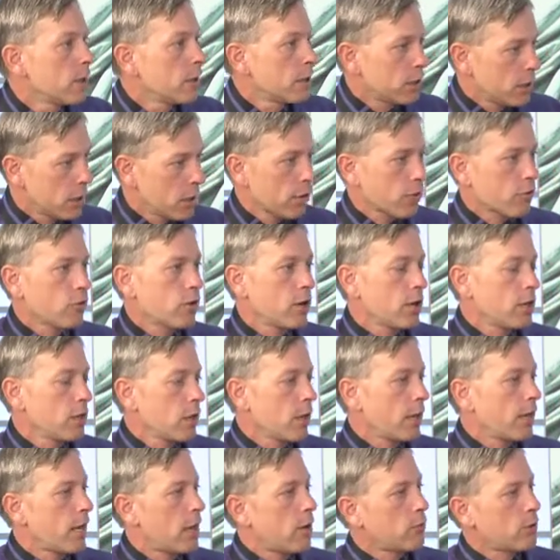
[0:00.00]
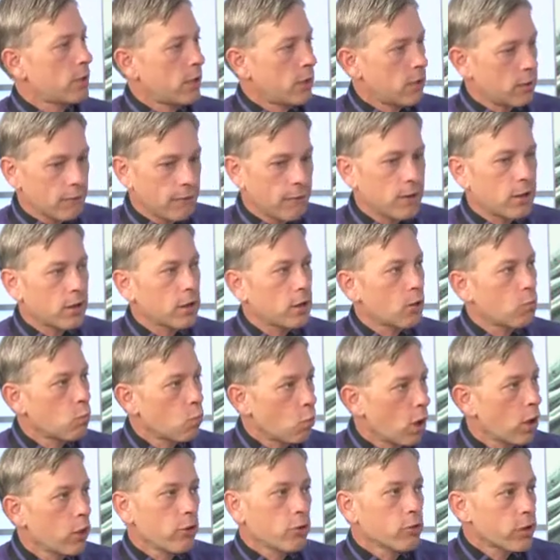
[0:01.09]
Yesterday night, I was at an event, and
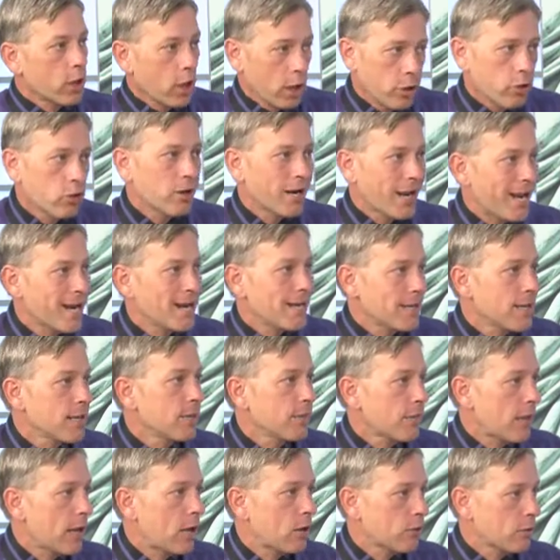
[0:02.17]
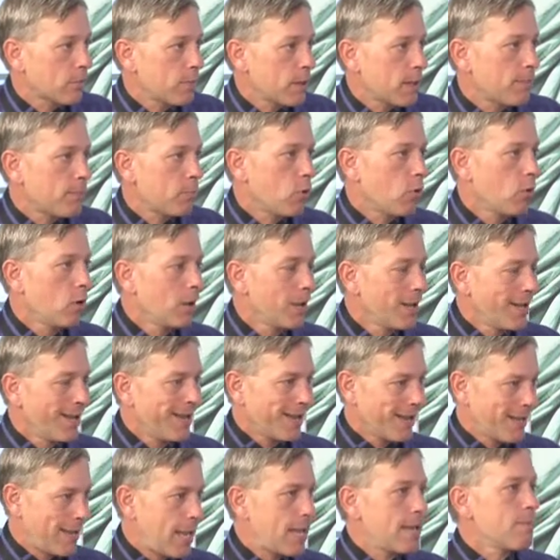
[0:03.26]
one of those 118,000 people
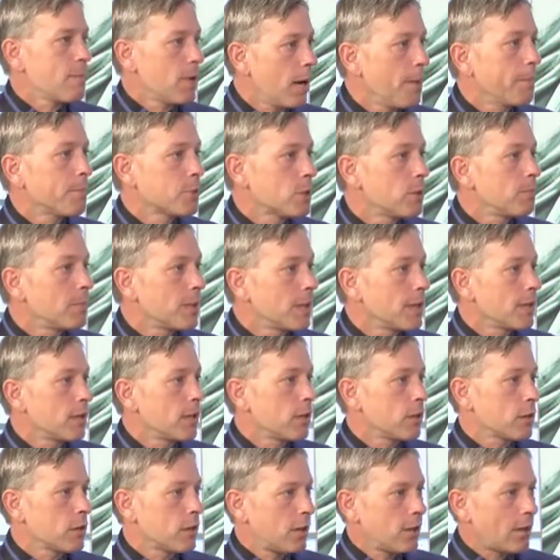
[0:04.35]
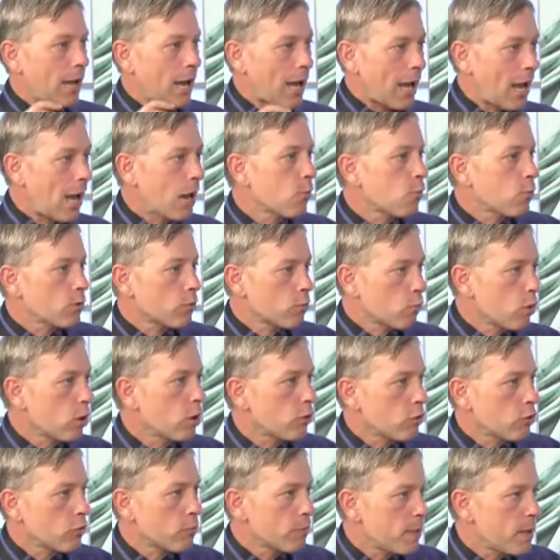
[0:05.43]
came up to me and said, I was one of
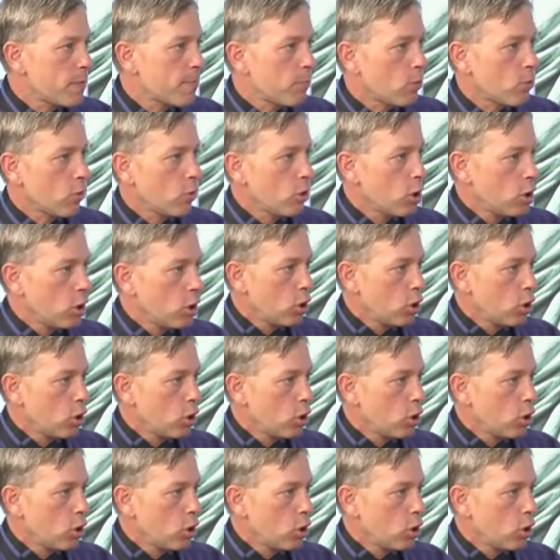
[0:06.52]
those people